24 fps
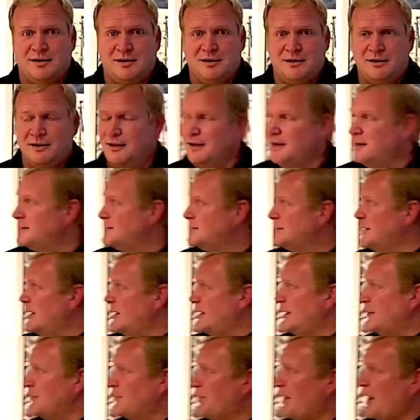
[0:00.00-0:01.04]
it's like
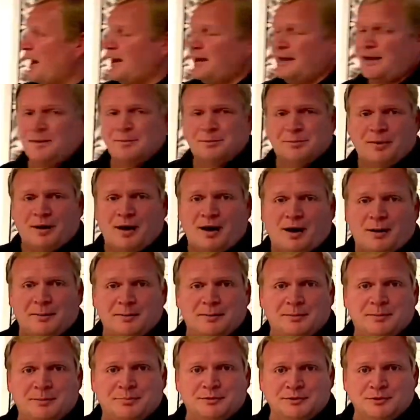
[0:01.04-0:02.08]
a painting bomb
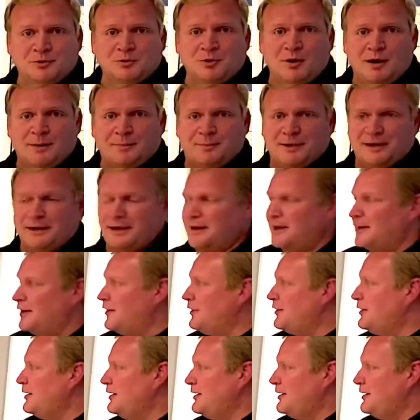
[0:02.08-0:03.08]
blew up in here.